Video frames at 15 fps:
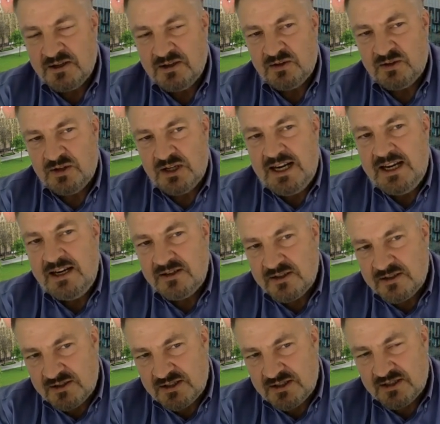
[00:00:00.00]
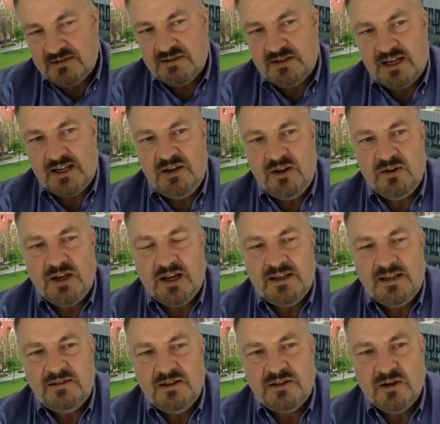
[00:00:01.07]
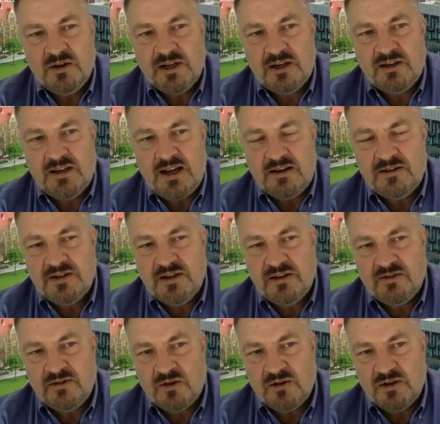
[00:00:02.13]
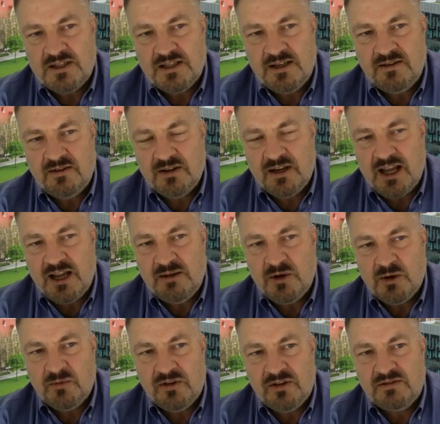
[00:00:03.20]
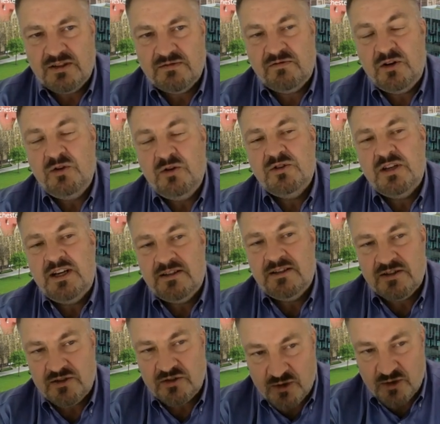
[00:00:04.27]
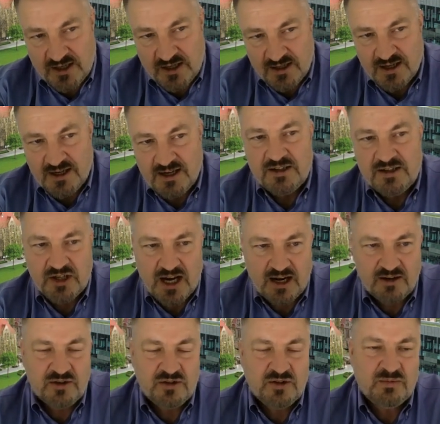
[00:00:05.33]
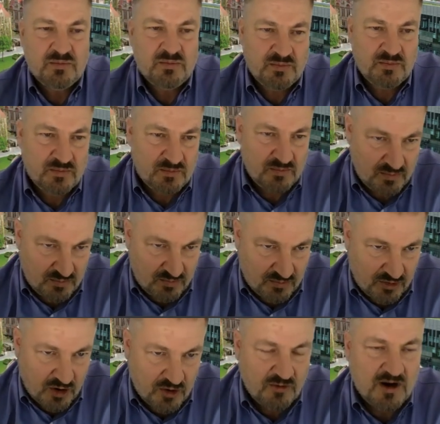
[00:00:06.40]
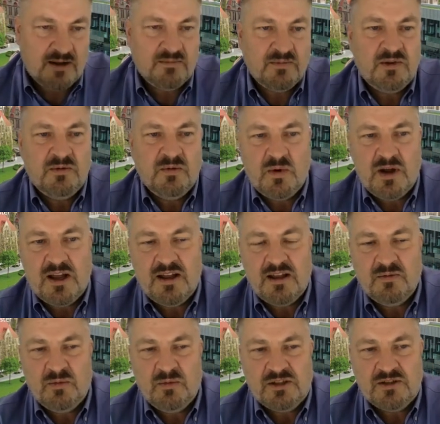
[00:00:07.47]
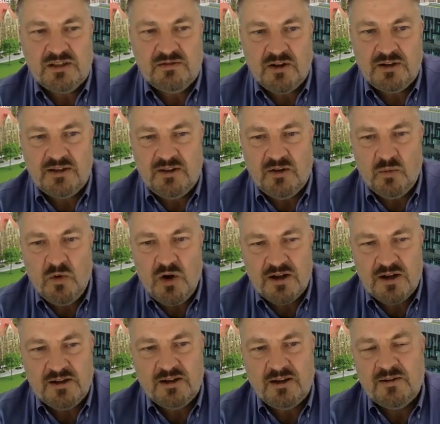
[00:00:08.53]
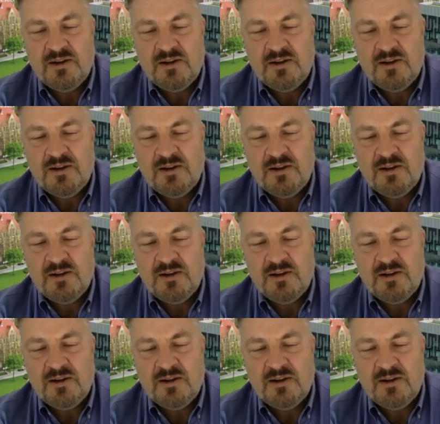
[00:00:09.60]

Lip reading: the leaders in the UK Atomic Energy Authority that came up with this Fusion Industry Challenge program, which is funding the work,